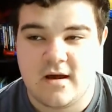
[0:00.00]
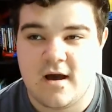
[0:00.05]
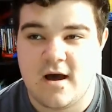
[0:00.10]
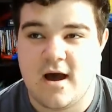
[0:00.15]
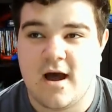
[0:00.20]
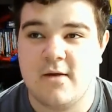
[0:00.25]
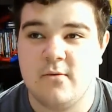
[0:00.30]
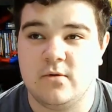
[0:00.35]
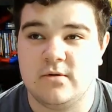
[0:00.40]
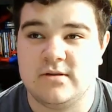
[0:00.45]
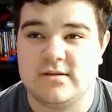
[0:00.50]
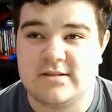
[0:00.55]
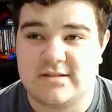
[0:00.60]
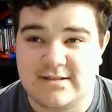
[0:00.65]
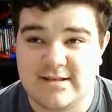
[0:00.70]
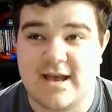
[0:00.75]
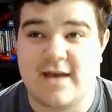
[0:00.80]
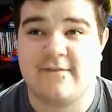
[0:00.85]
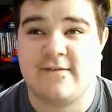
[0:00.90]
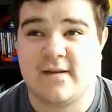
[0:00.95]
I will
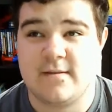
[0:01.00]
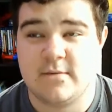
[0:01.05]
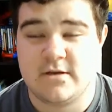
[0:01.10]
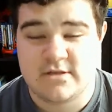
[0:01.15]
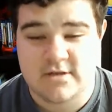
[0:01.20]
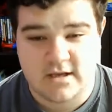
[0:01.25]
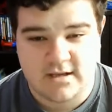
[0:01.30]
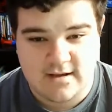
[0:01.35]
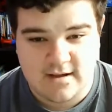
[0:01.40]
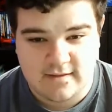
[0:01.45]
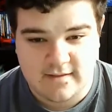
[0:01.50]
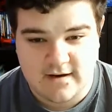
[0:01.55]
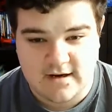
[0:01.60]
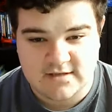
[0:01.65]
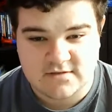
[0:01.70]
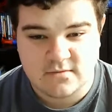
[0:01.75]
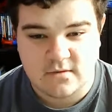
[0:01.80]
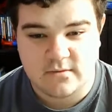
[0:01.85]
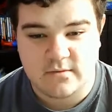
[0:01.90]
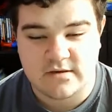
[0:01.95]
definitely be checking out the
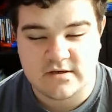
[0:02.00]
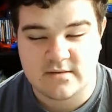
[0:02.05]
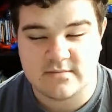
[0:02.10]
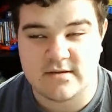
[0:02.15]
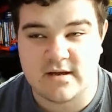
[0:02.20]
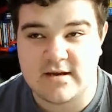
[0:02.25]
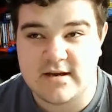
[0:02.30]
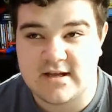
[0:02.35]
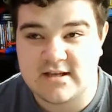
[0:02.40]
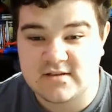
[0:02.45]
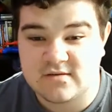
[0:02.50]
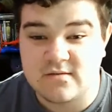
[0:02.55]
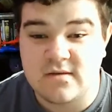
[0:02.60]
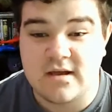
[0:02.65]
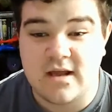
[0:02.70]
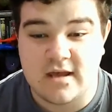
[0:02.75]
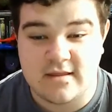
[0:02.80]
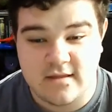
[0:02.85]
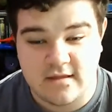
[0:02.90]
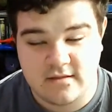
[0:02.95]
next one, which comes out next
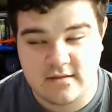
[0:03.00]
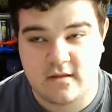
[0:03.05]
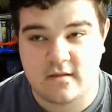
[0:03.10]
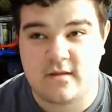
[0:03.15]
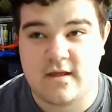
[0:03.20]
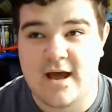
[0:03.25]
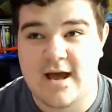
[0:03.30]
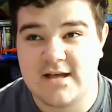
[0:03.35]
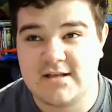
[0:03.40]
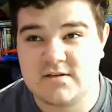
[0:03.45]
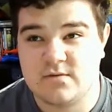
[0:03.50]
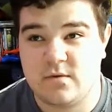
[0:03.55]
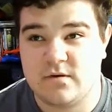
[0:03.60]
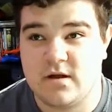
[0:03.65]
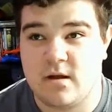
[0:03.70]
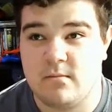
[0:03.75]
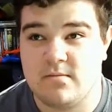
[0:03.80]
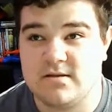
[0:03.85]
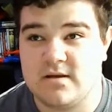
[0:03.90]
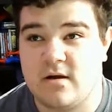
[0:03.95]
week, and then the last one
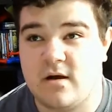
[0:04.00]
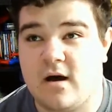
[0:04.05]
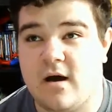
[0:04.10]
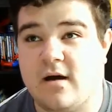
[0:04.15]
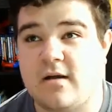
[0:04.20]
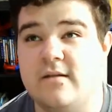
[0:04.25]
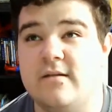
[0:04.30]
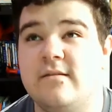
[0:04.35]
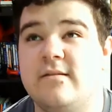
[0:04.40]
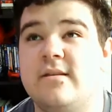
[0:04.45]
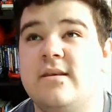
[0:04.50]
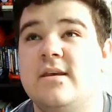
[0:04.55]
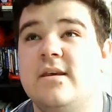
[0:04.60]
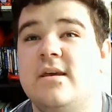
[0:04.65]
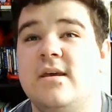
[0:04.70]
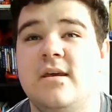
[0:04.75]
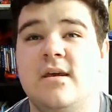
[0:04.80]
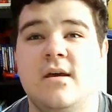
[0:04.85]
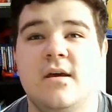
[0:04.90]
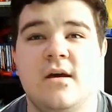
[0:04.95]
comes out on
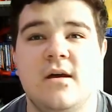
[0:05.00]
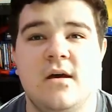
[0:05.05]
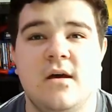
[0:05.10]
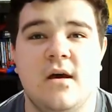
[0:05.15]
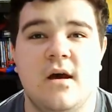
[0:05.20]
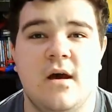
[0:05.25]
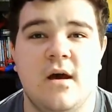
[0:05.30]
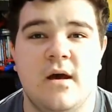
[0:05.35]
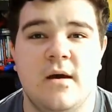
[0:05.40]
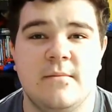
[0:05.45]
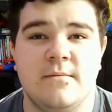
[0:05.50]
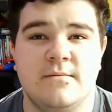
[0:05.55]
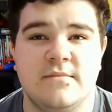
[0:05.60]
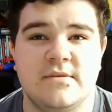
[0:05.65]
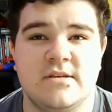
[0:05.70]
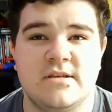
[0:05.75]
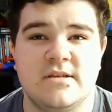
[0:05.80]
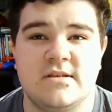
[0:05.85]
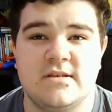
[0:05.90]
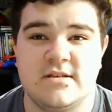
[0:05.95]
the
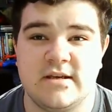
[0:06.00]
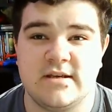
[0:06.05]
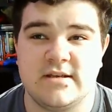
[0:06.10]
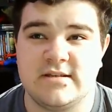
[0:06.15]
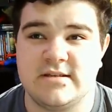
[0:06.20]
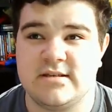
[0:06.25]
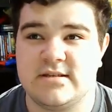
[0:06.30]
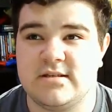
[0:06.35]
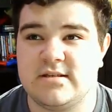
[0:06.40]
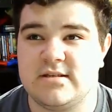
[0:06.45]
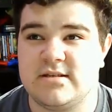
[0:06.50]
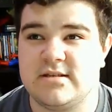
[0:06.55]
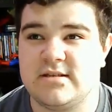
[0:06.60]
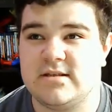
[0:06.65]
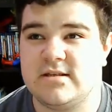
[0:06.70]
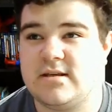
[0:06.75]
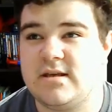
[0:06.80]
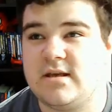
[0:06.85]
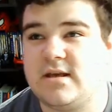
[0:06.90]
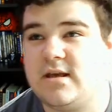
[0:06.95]

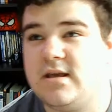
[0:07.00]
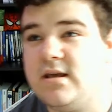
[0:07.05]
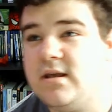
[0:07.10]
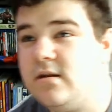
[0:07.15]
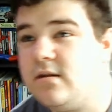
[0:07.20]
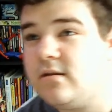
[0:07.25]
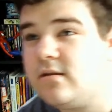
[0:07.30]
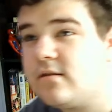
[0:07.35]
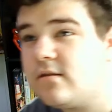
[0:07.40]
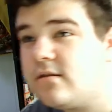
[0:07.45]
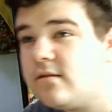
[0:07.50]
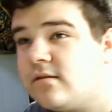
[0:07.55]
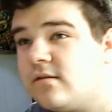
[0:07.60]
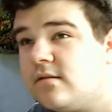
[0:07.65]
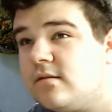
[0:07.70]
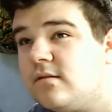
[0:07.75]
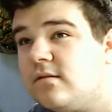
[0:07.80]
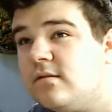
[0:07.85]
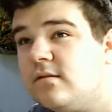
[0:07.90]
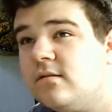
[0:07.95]
16th?
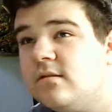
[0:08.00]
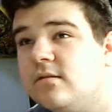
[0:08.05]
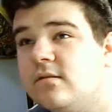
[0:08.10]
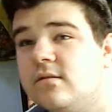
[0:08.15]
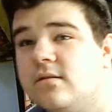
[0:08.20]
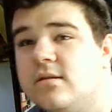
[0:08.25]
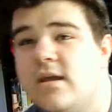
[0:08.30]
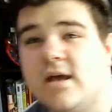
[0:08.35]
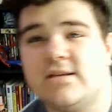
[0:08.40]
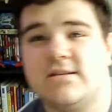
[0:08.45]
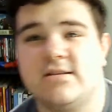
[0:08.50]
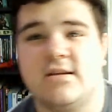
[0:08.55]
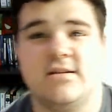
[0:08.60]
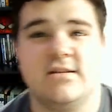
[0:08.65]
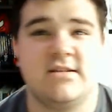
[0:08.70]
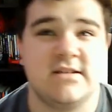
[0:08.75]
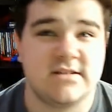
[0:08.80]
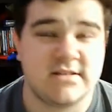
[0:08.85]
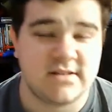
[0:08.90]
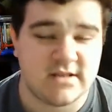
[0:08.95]
Yes, on the
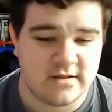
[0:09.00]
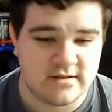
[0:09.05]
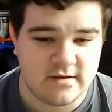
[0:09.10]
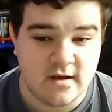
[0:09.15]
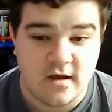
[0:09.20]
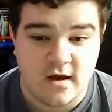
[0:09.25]
16th